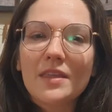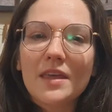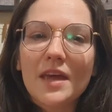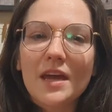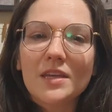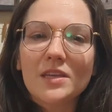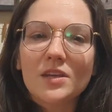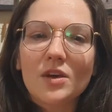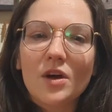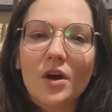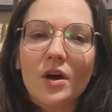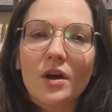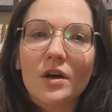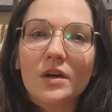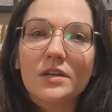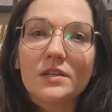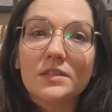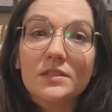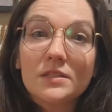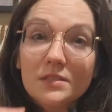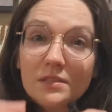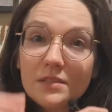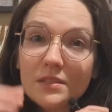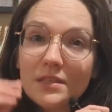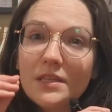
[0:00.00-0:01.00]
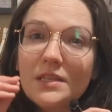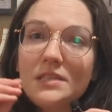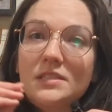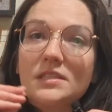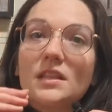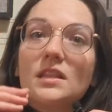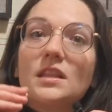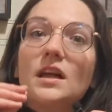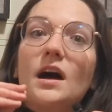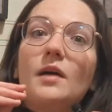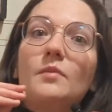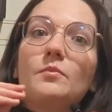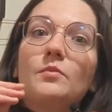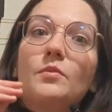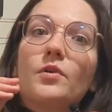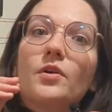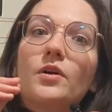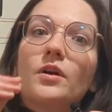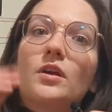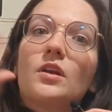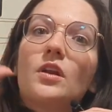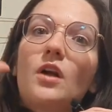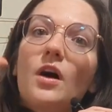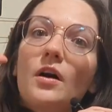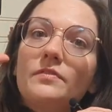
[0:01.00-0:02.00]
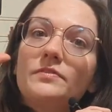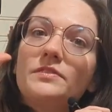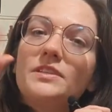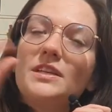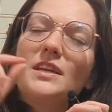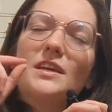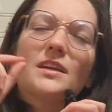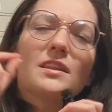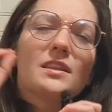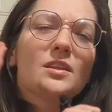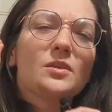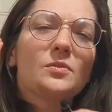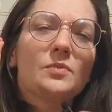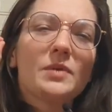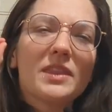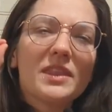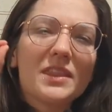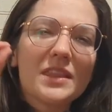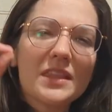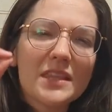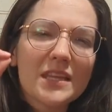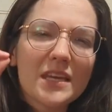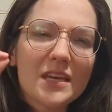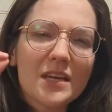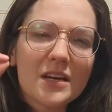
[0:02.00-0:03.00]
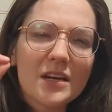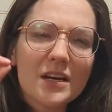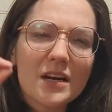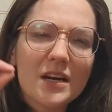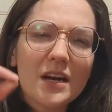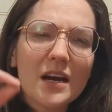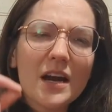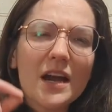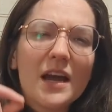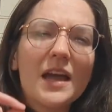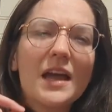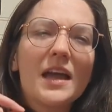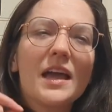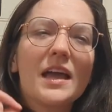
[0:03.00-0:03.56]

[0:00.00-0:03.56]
that yarn is a lot more lofty, a little bit thicker.